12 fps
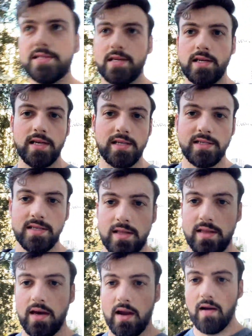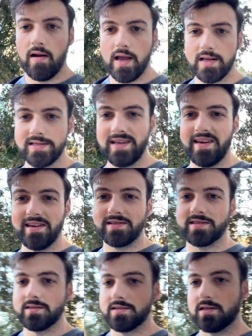and ends in there,
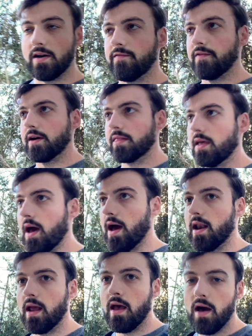antiques, stuff like that.